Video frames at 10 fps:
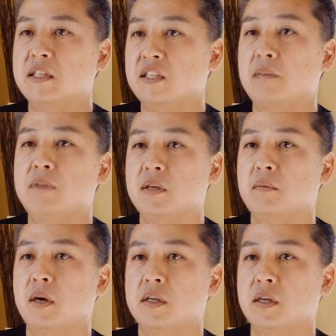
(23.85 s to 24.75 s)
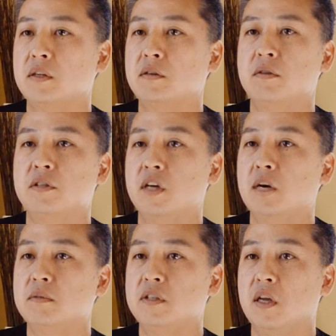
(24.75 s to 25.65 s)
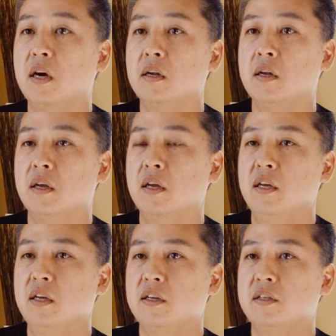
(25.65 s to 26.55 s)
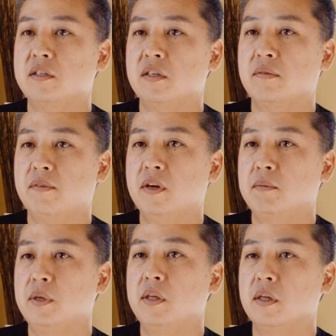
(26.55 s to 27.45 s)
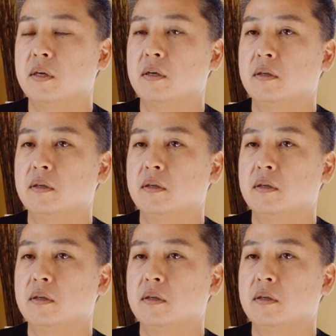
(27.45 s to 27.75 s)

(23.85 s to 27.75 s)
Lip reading: accepting money until the job is done is very appealing.